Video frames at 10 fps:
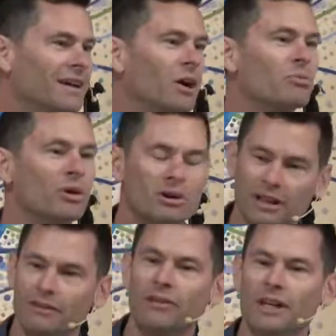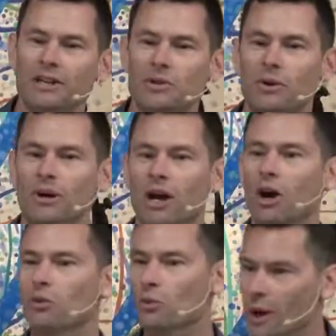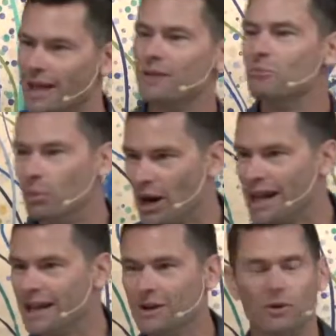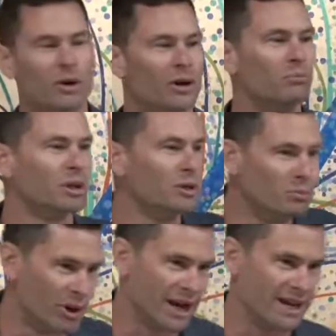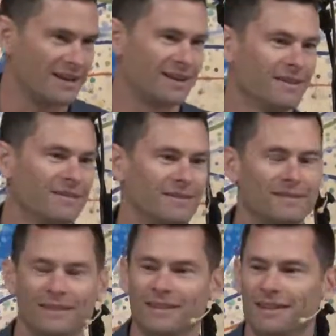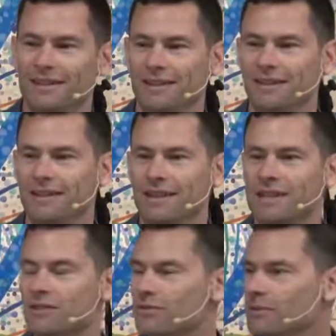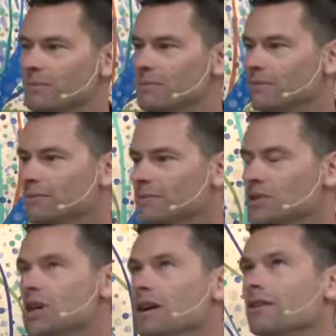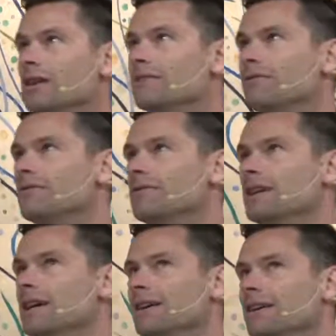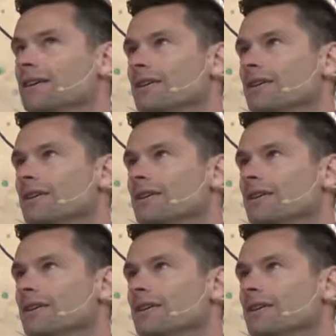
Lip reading: a proclivity toward a red brain or a blue brain. That's from Shankara Vedankara.